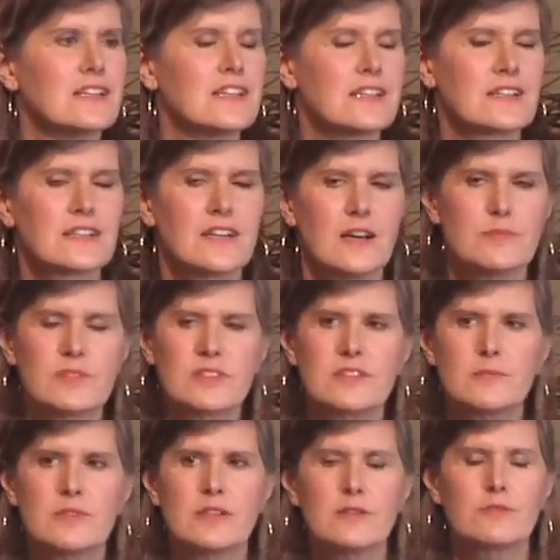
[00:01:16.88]
It comes
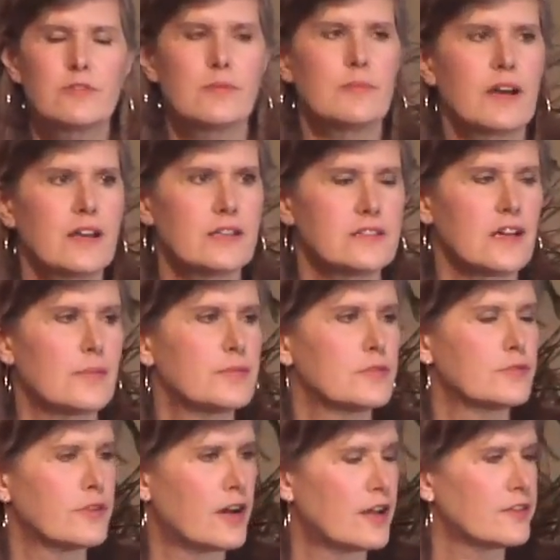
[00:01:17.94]
to me from my
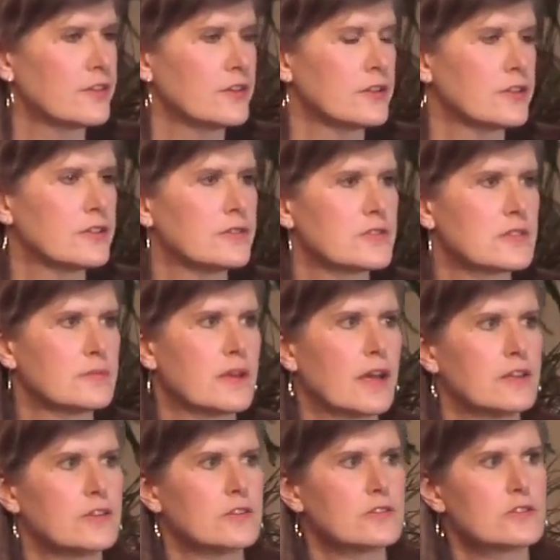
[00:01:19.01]
adoptive father, who was a
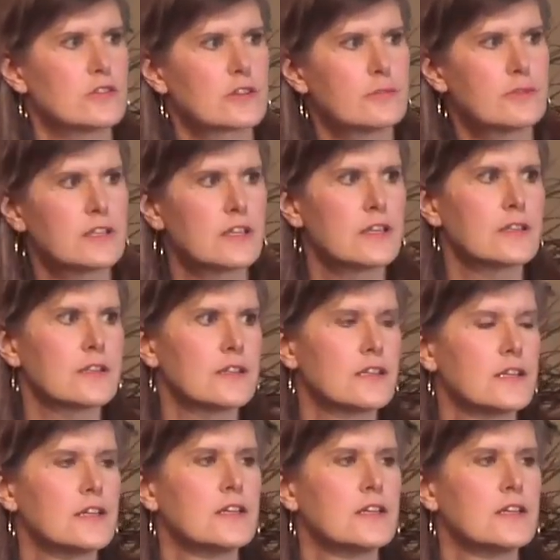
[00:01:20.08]
man who took me in.